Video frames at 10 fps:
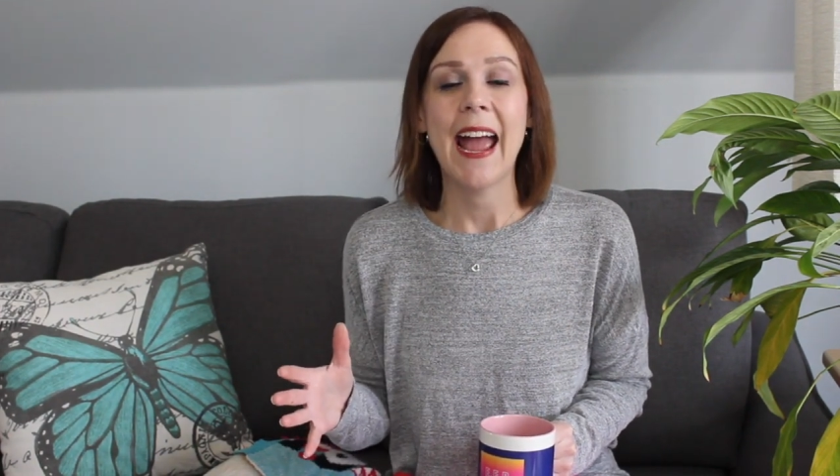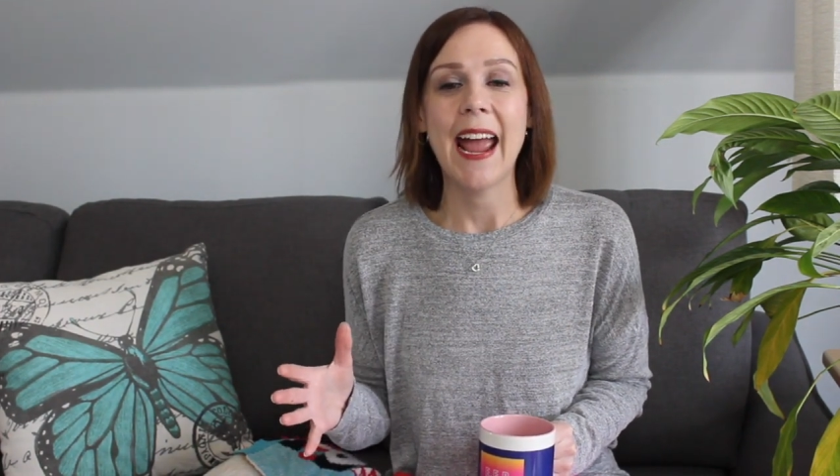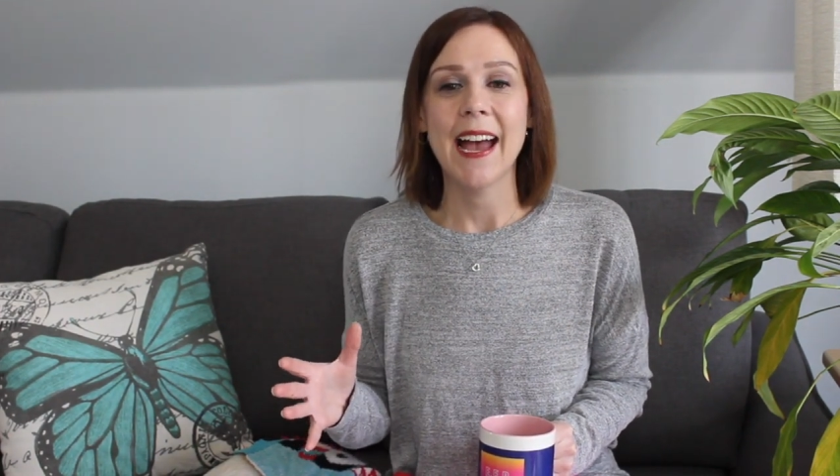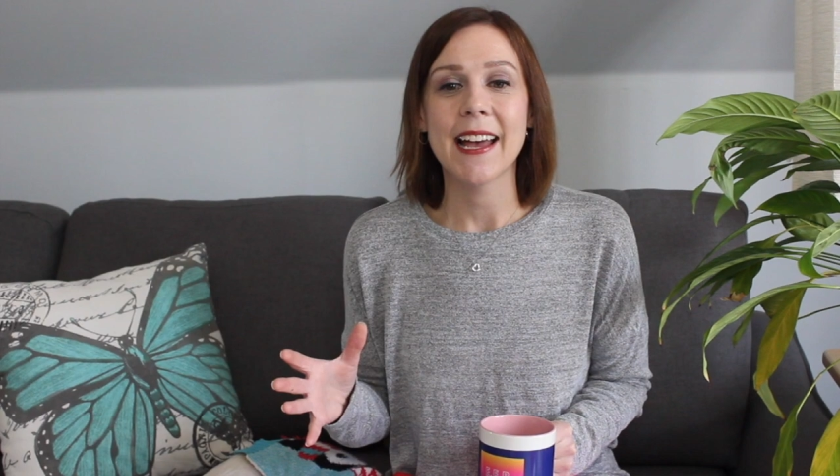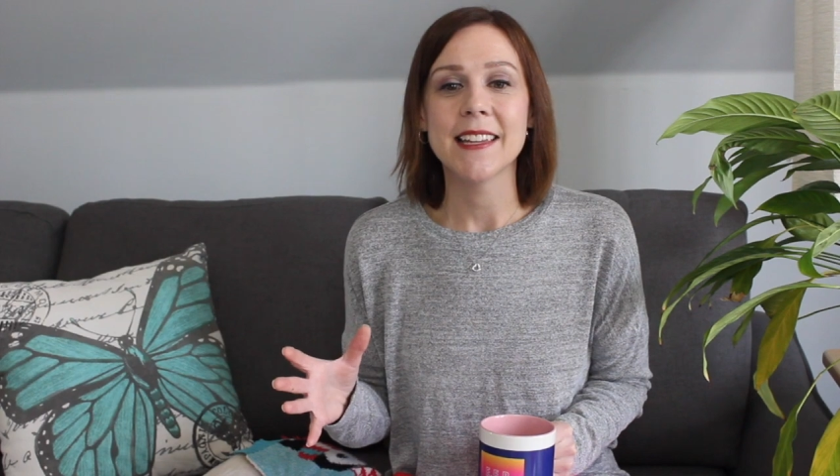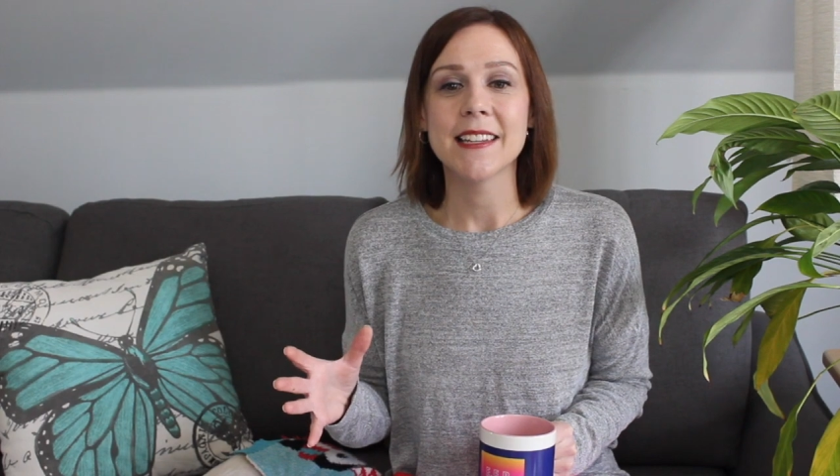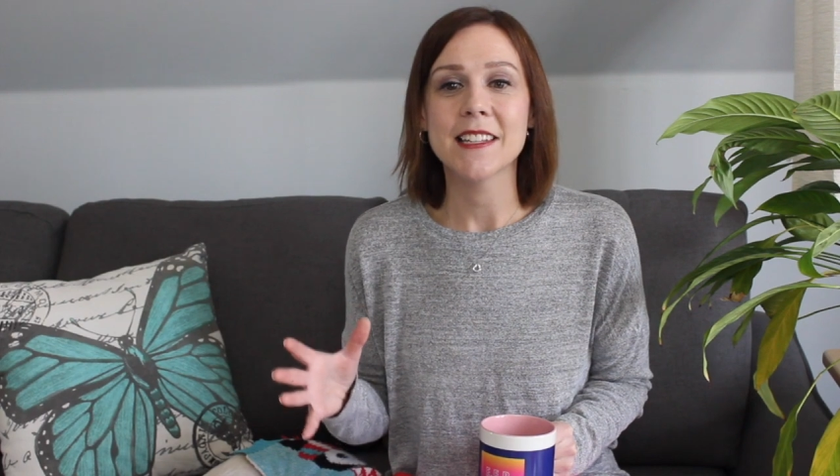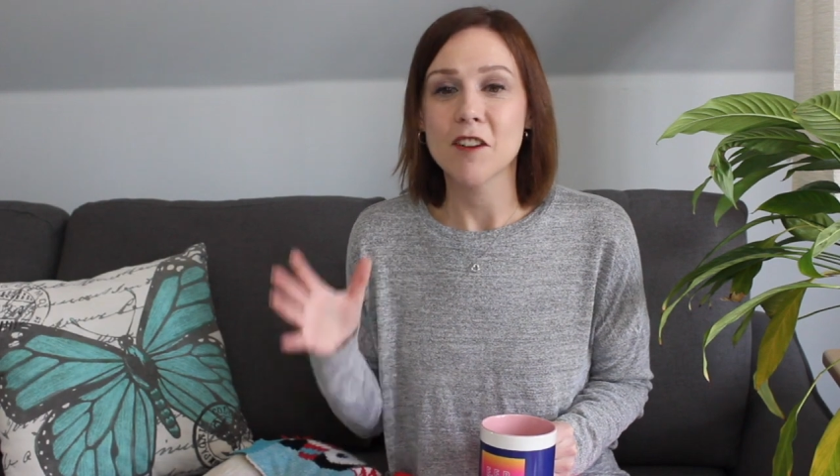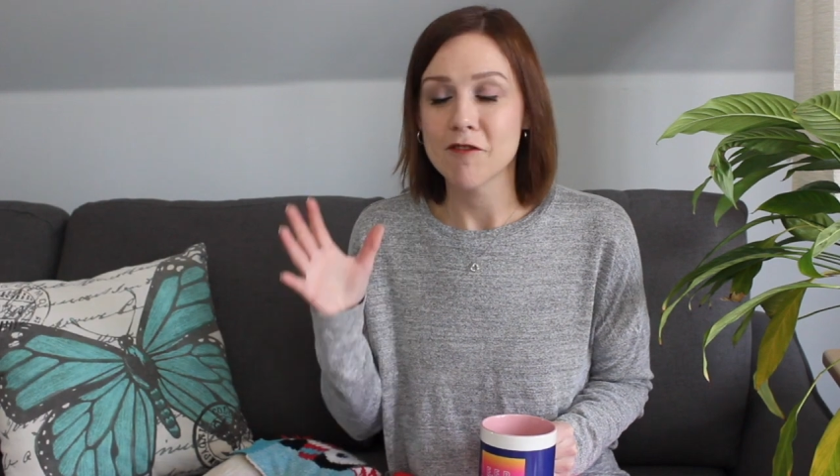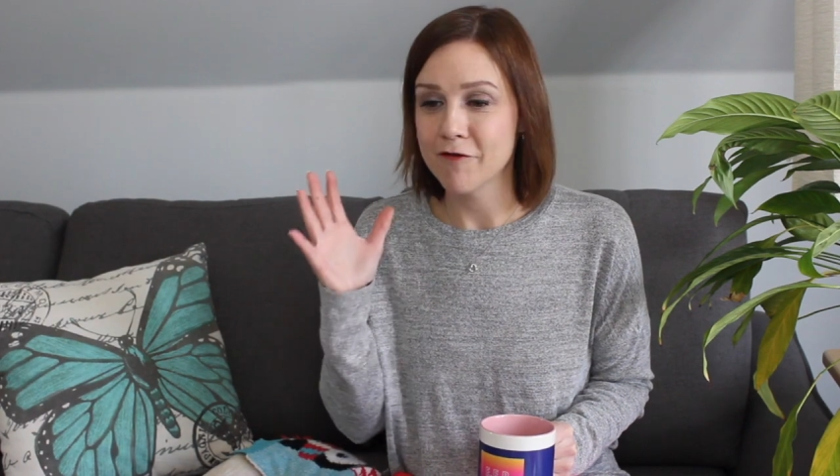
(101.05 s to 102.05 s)

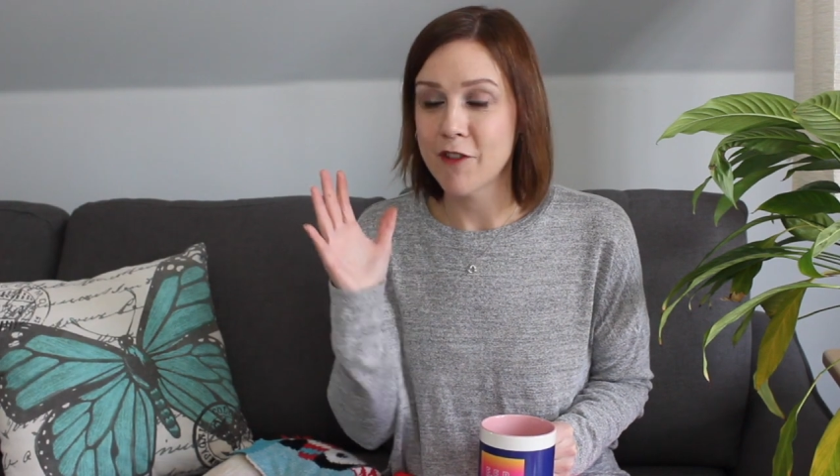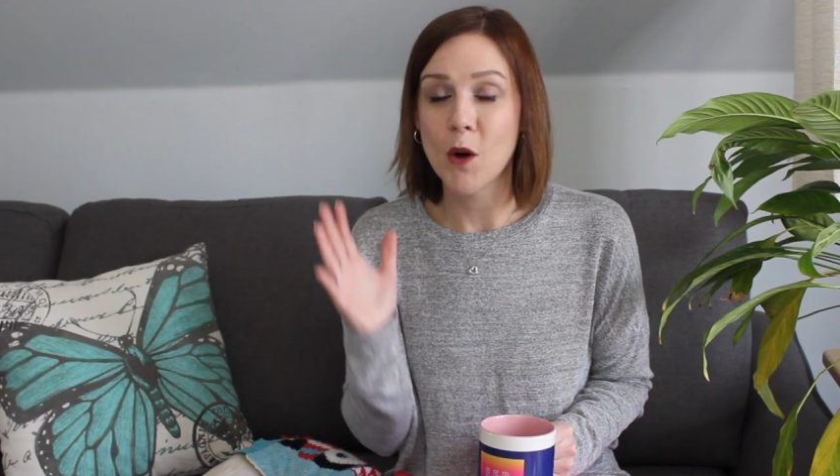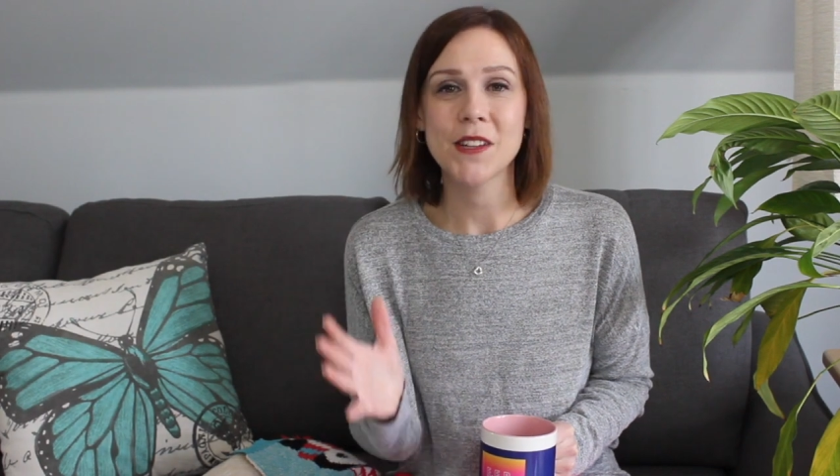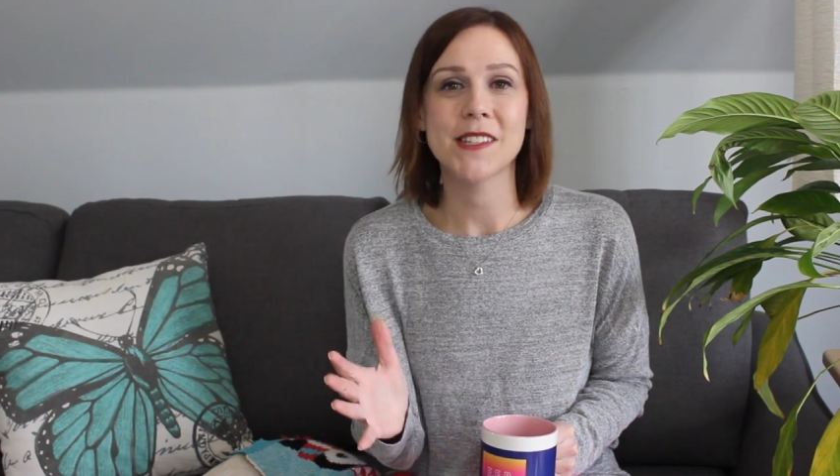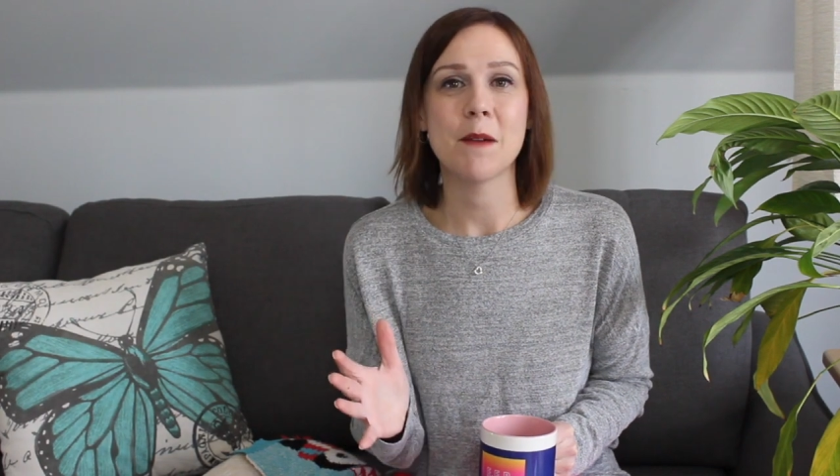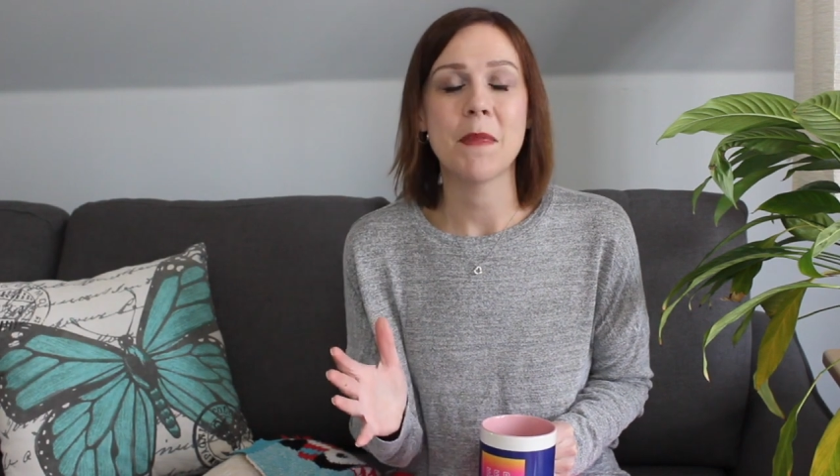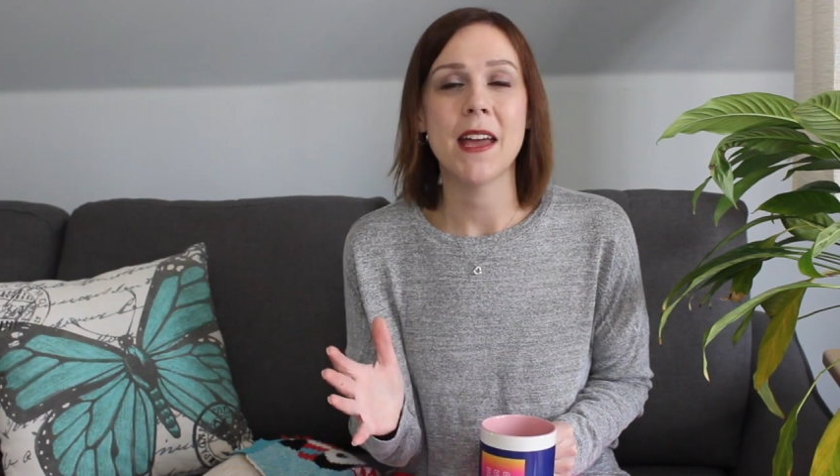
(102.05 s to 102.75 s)
and focus them